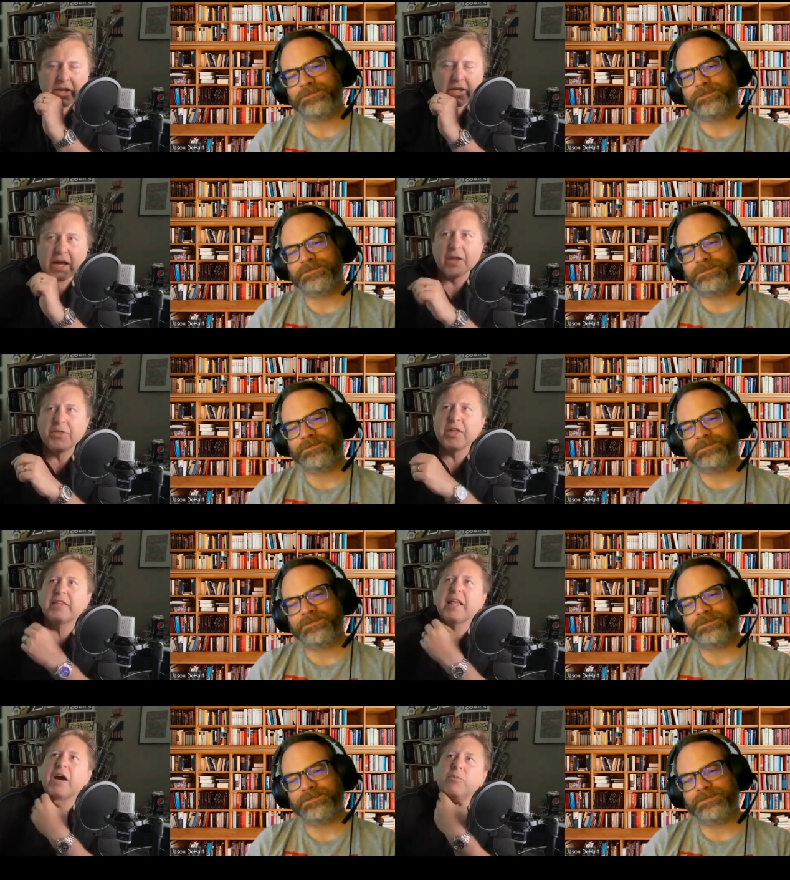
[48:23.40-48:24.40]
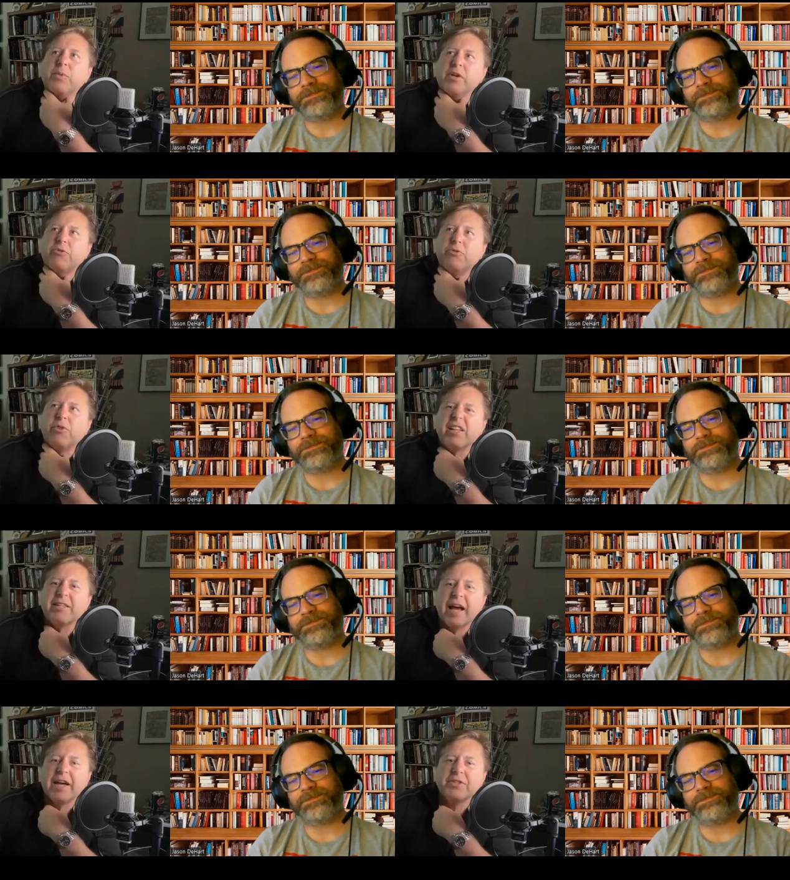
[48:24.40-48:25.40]
Speaker 1: Yeah, I think that would be
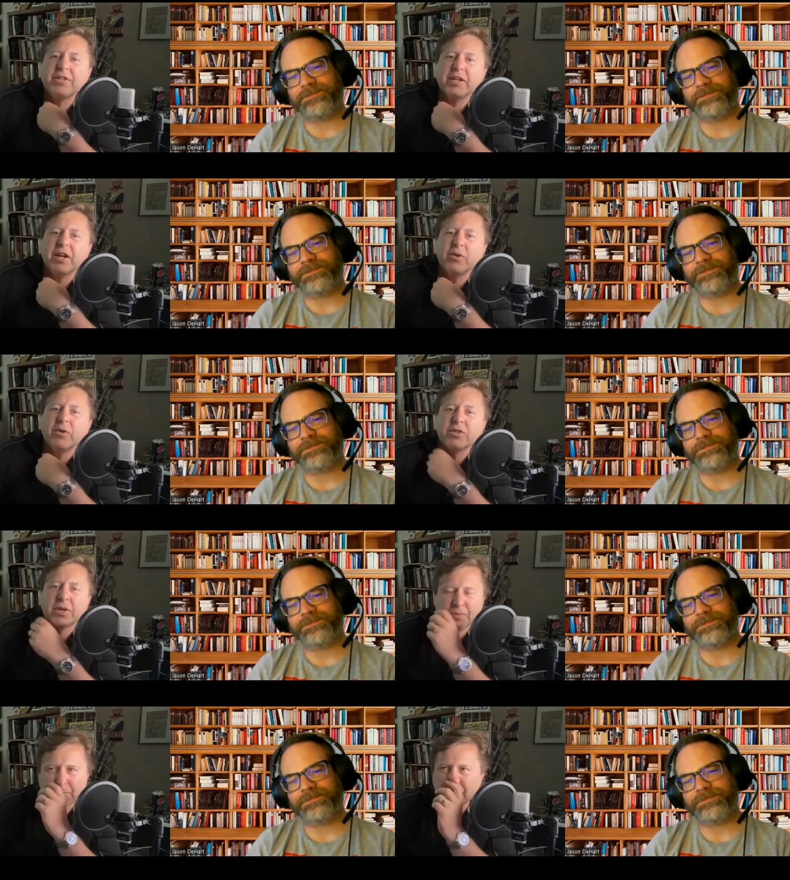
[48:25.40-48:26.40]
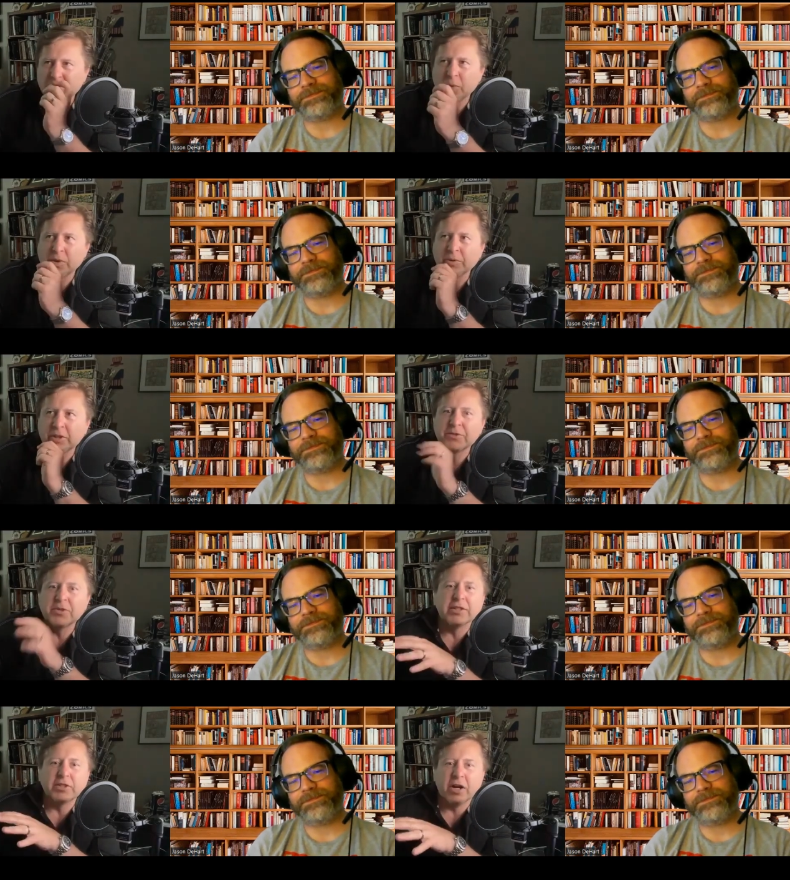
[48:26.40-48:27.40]
fantastic. You know, because I'm, you know, we would love to
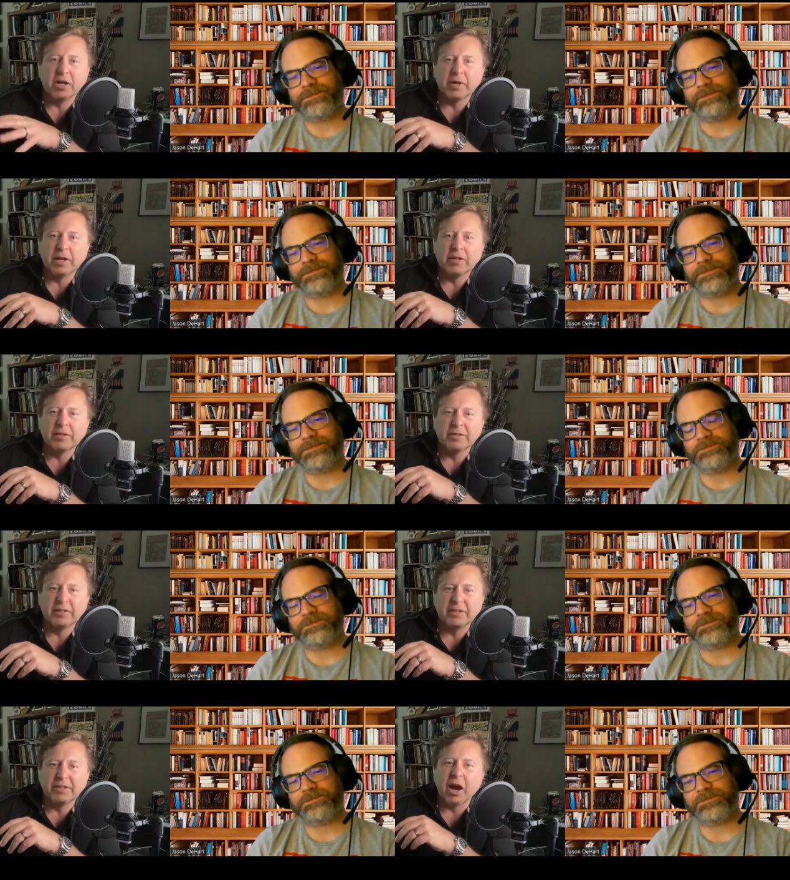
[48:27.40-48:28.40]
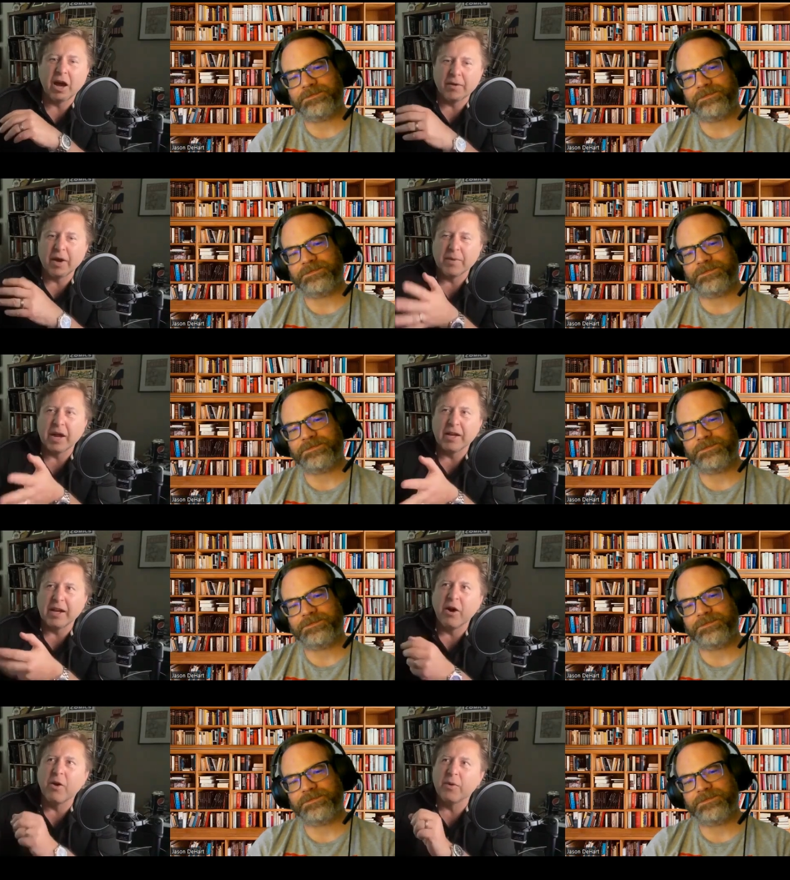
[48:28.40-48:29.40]
like talk about. You know, I, I mean, I,
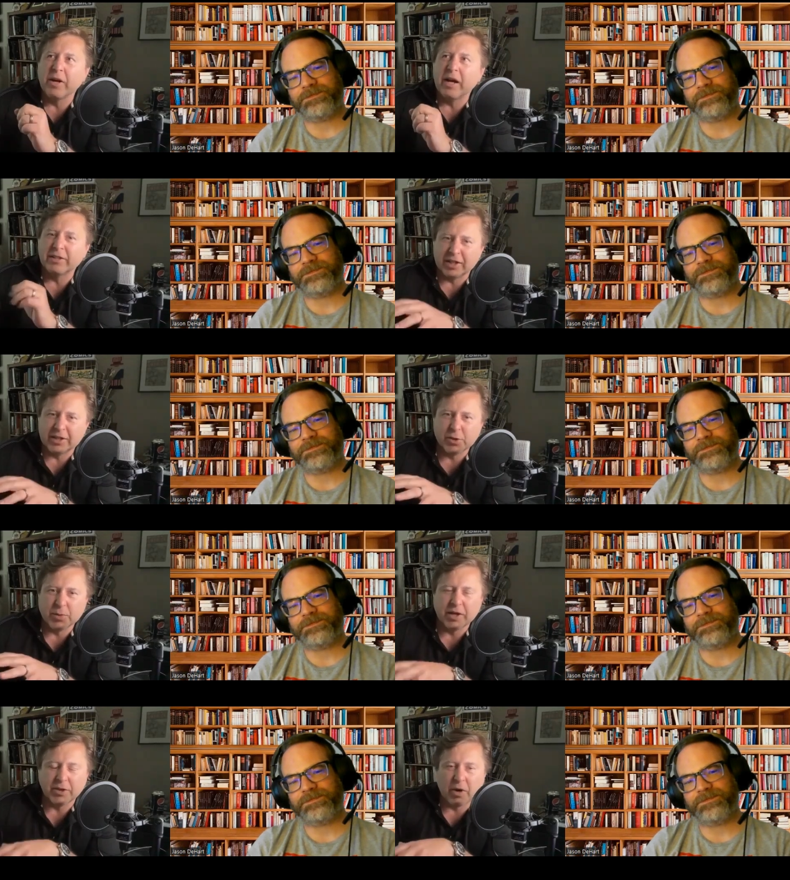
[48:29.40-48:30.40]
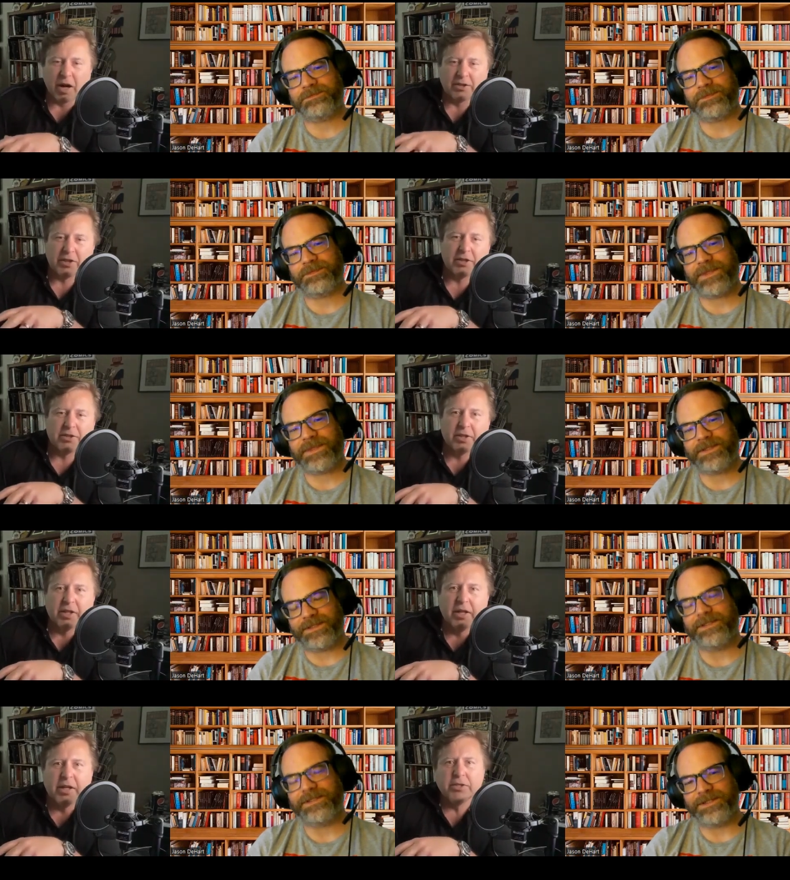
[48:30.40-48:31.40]
I, know I went on extensively about the process
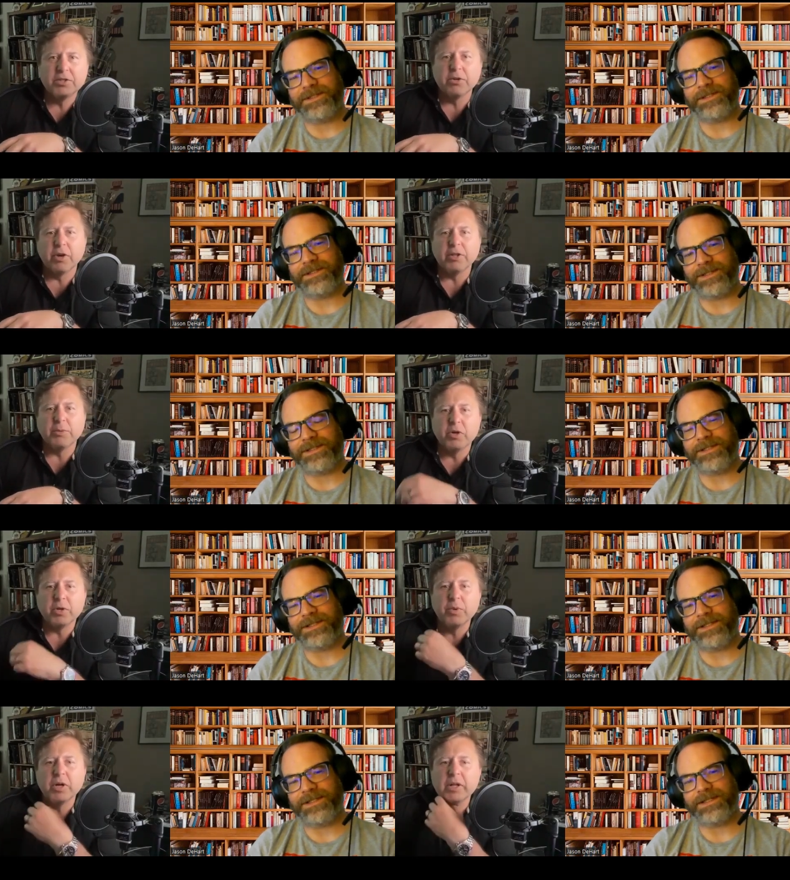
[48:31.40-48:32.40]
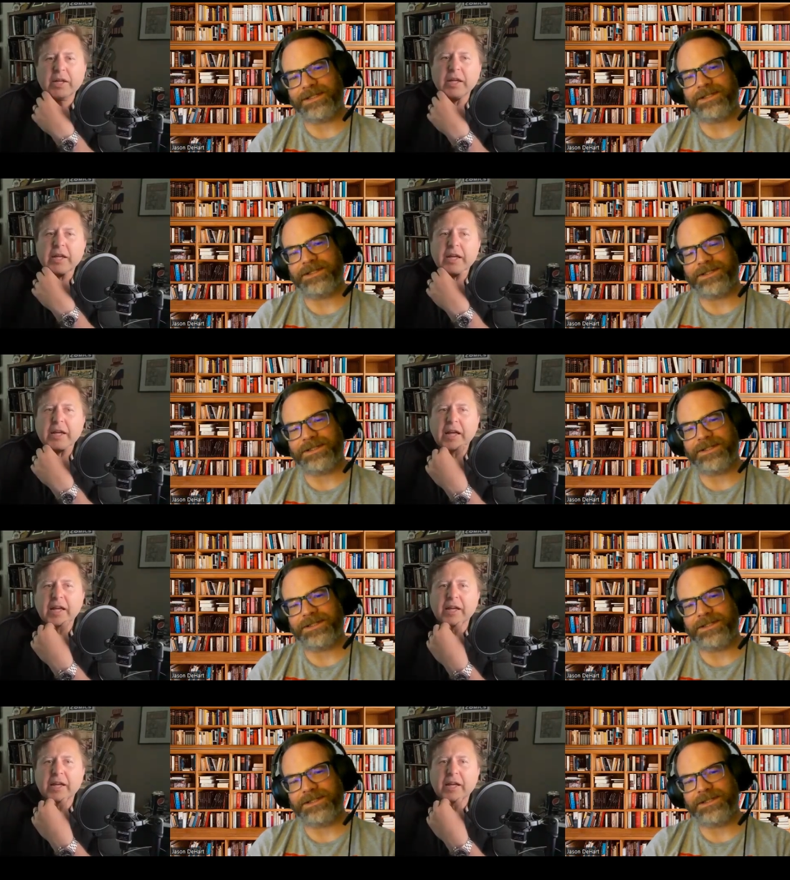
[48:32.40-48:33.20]
to create the book, but it,